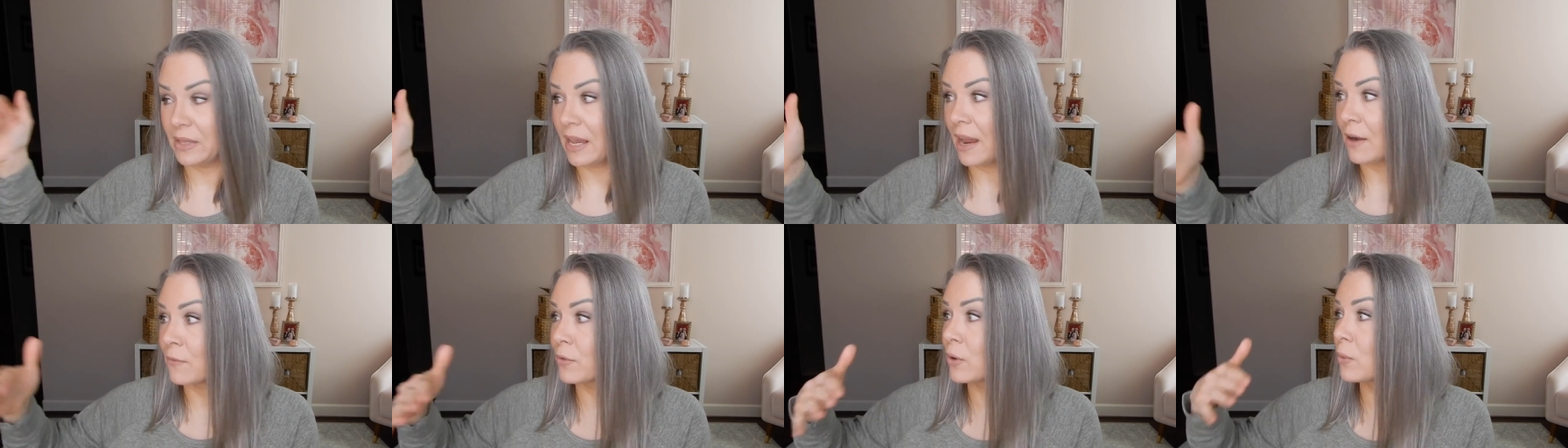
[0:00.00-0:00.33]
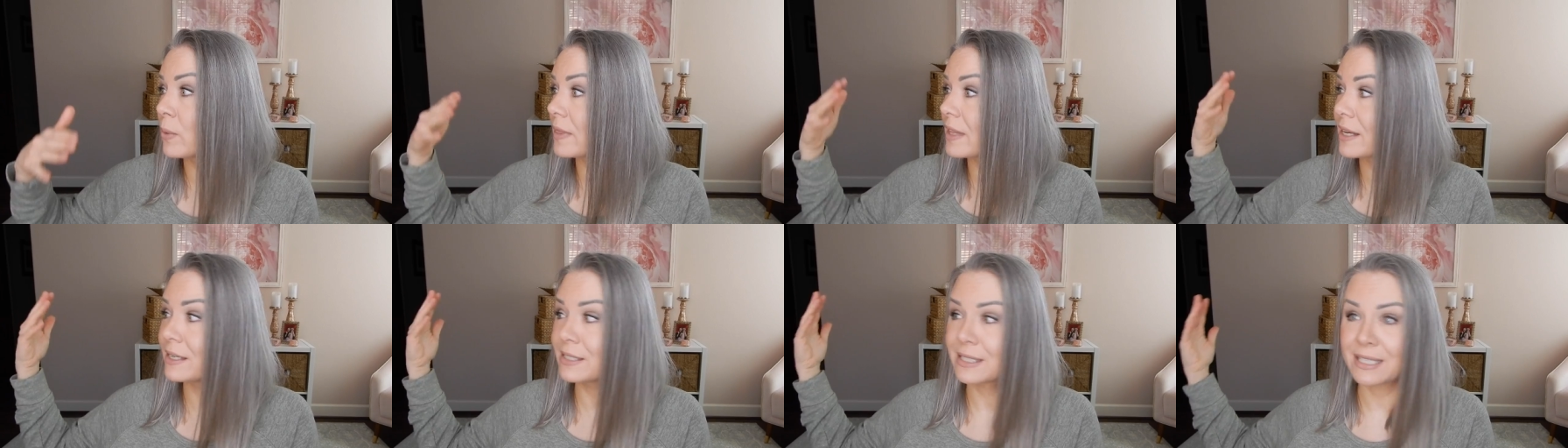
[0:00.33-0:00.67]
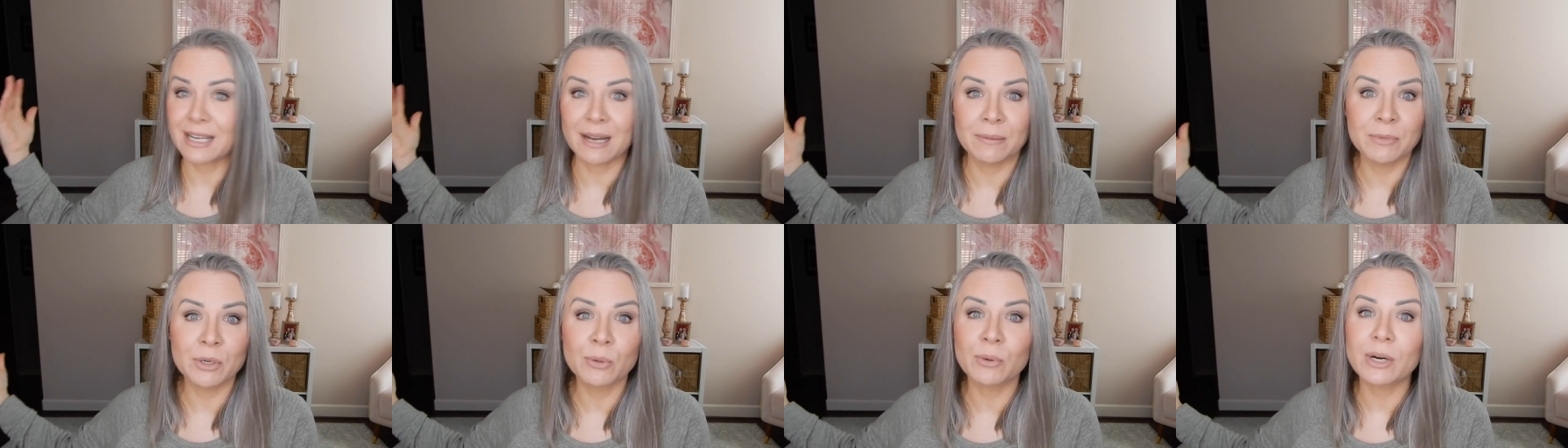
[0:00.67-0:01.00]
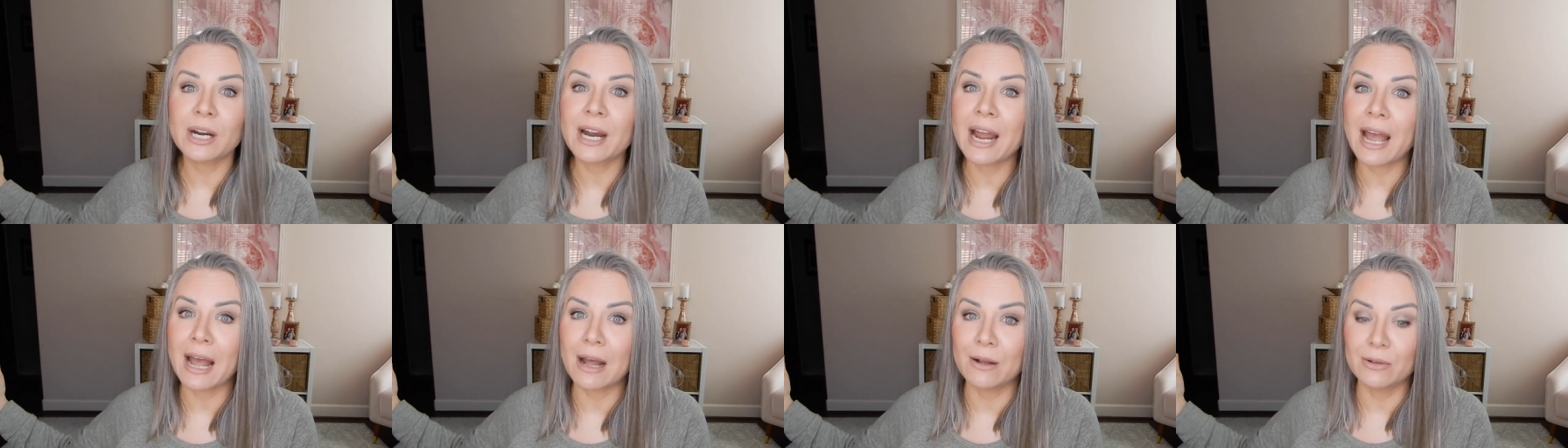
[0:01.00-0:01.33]
everyone that has come to
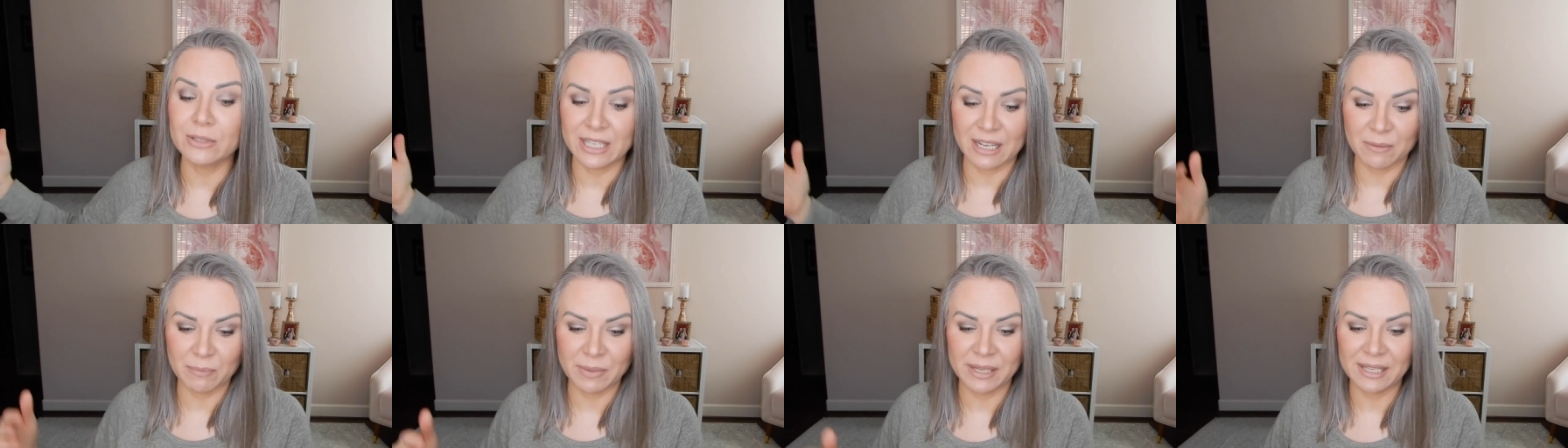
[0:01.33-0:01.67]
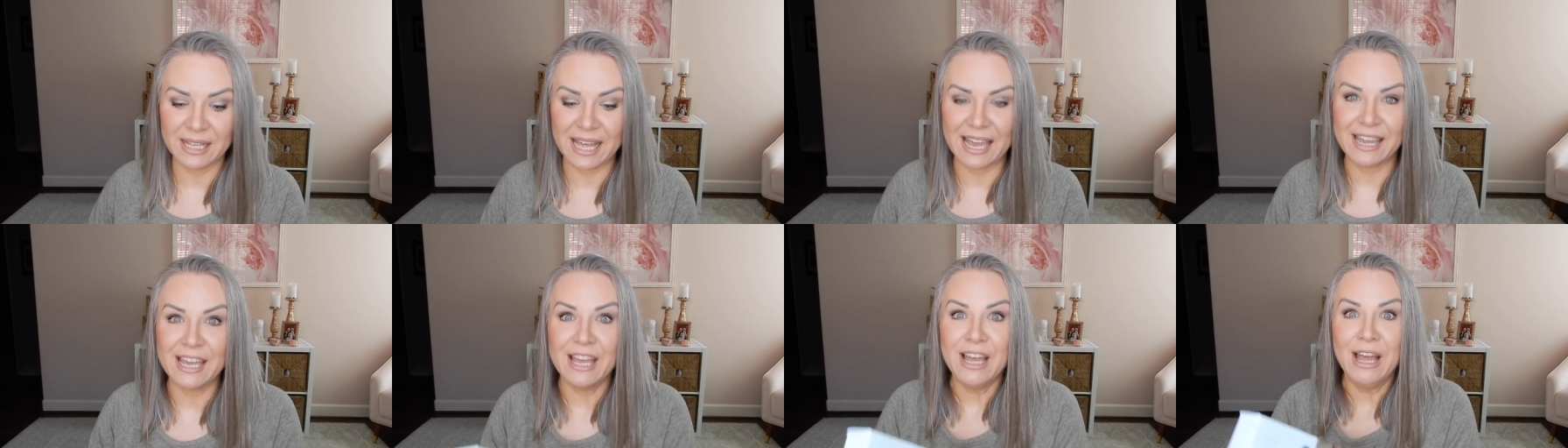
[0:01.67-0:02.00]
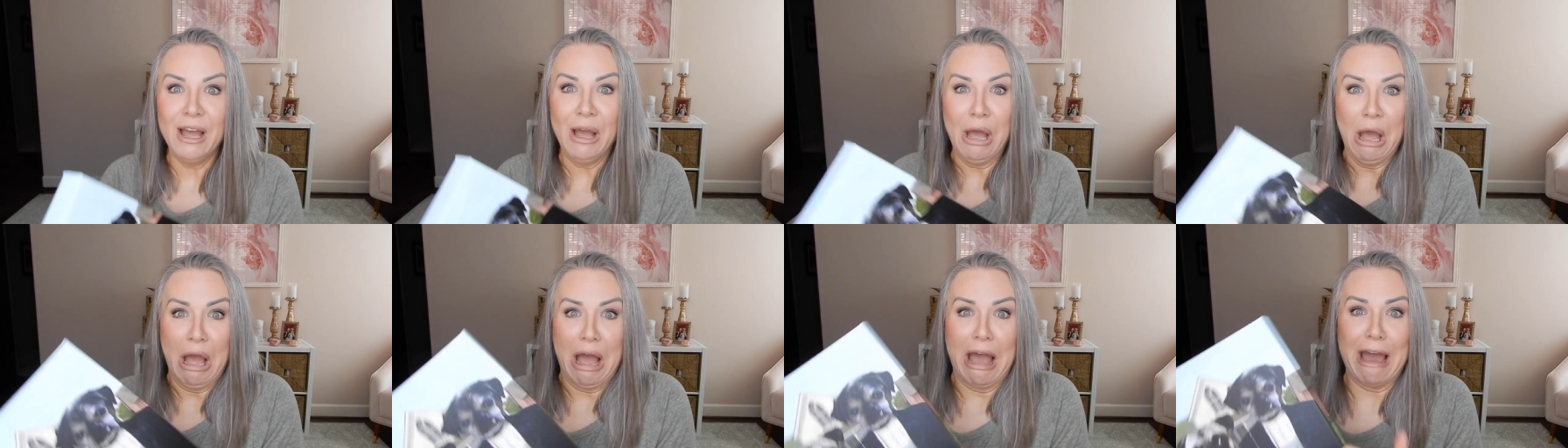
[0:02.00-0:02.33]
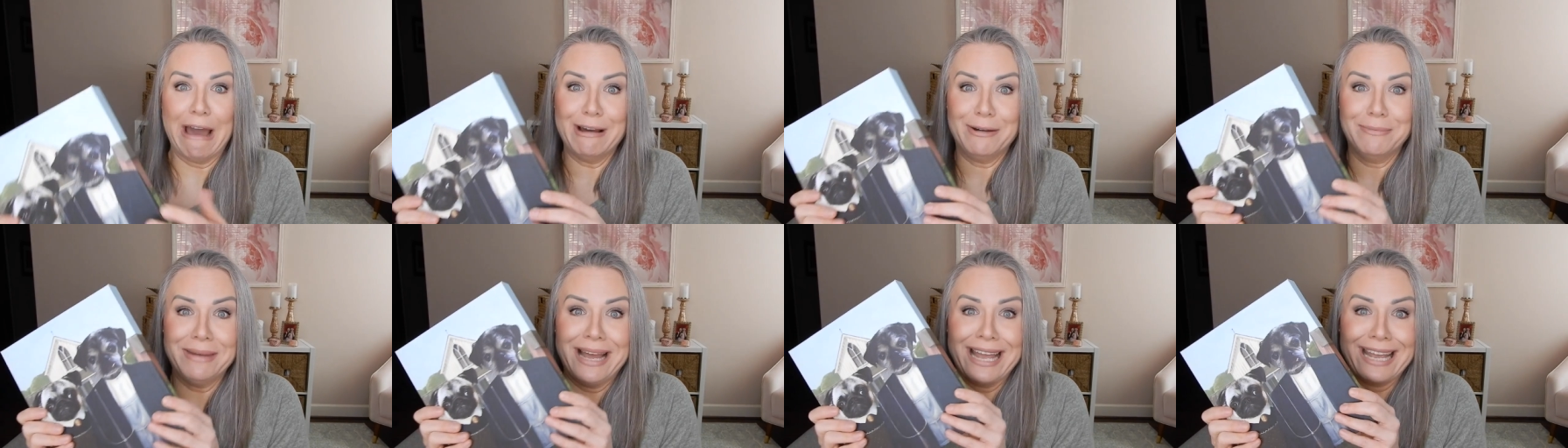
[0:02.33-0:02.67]
our house and been like,
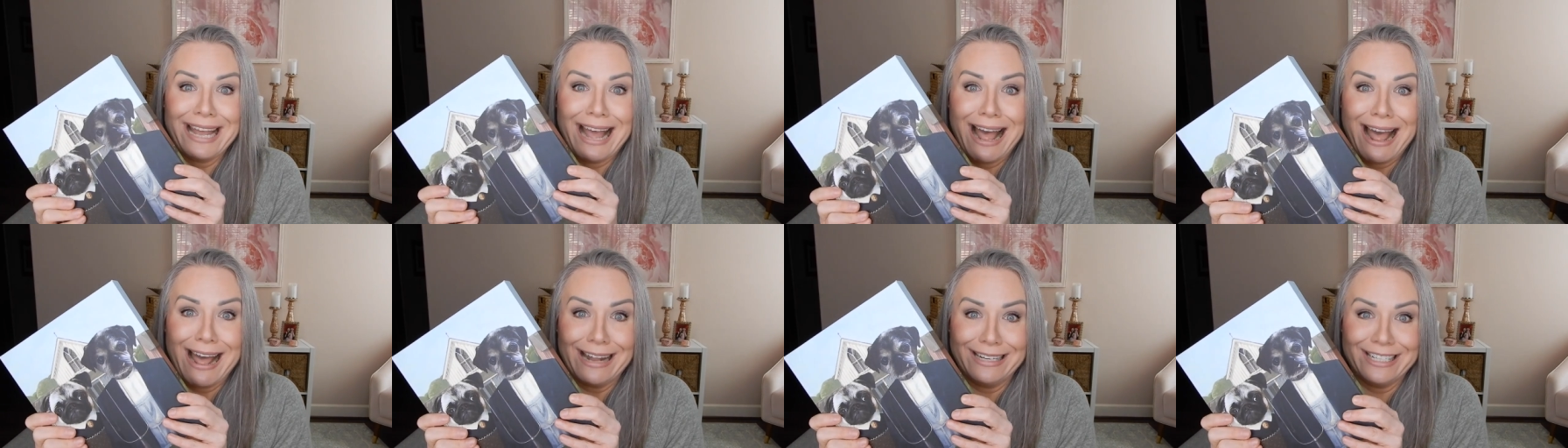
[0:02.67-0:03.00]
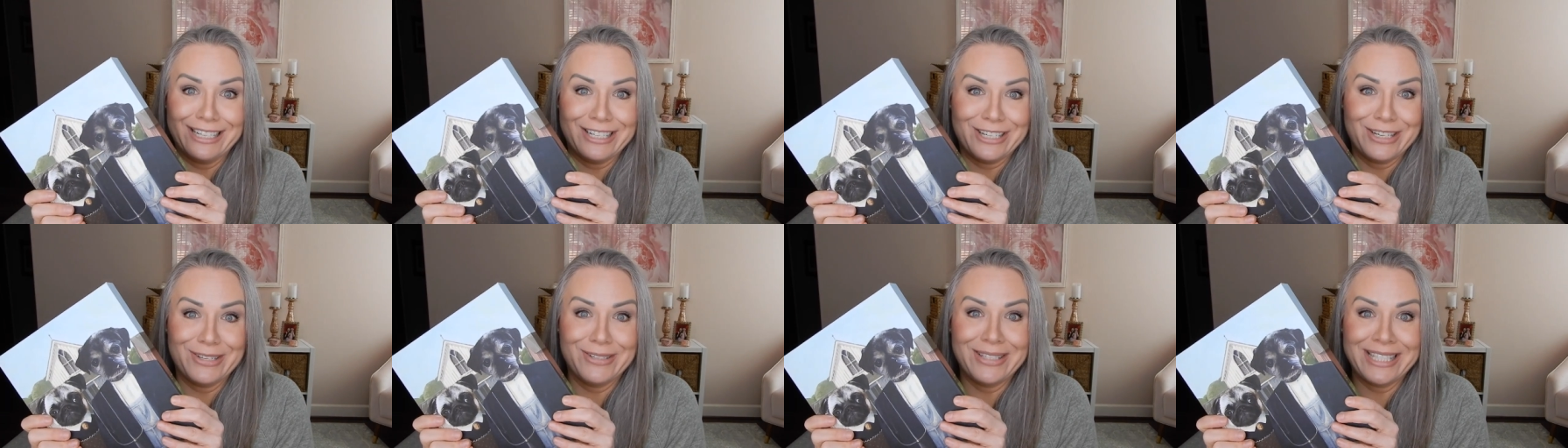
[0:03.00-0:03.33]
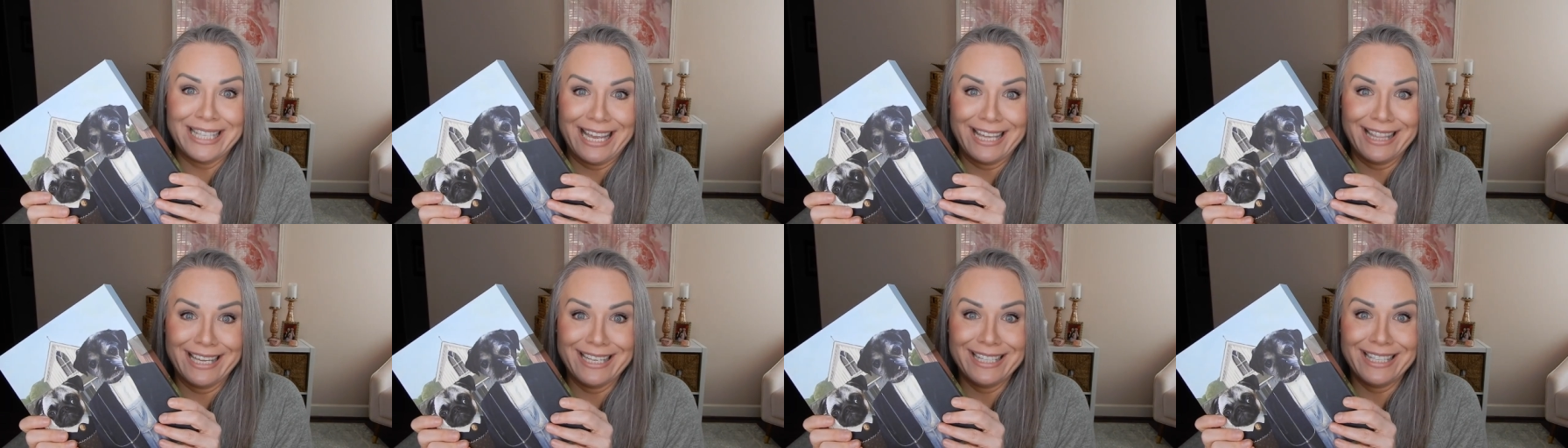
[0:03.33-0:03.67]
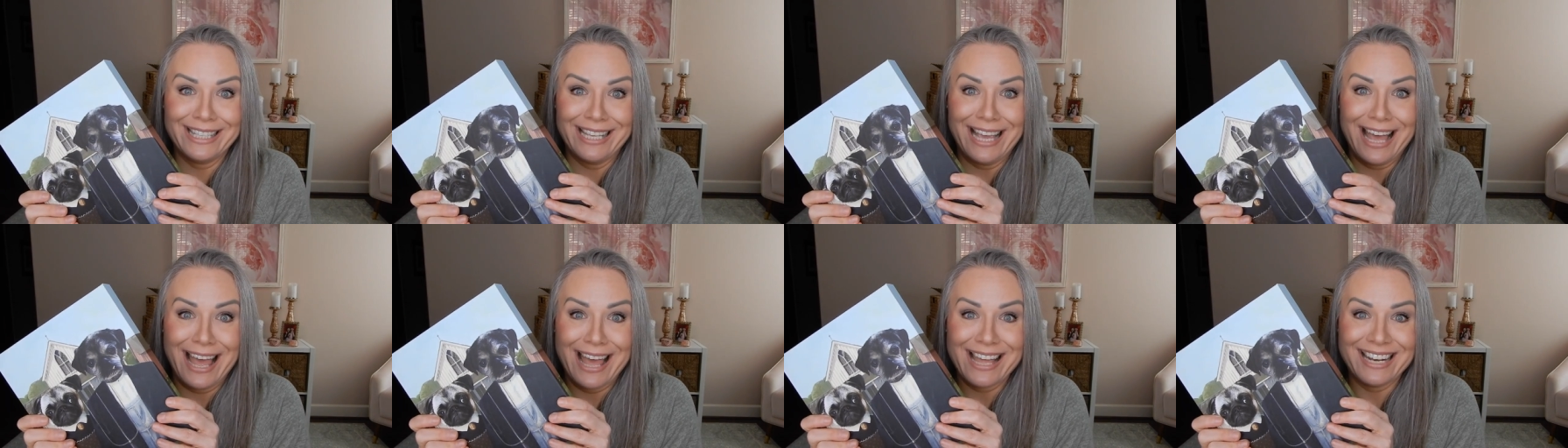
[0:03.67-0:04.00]
oh my God, did you see
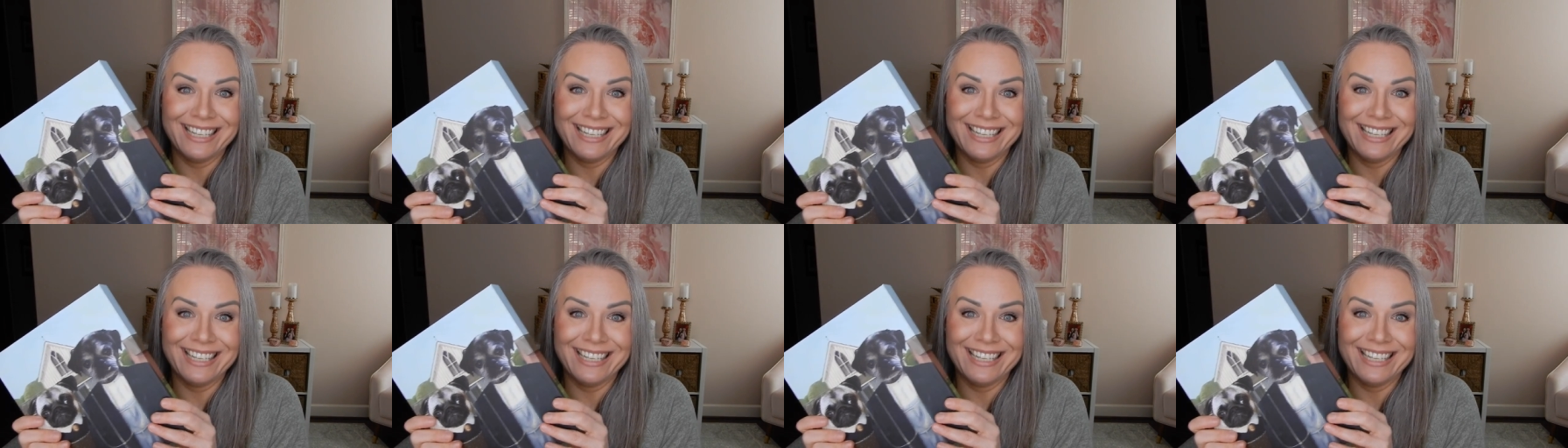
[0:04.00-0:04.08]
this yet?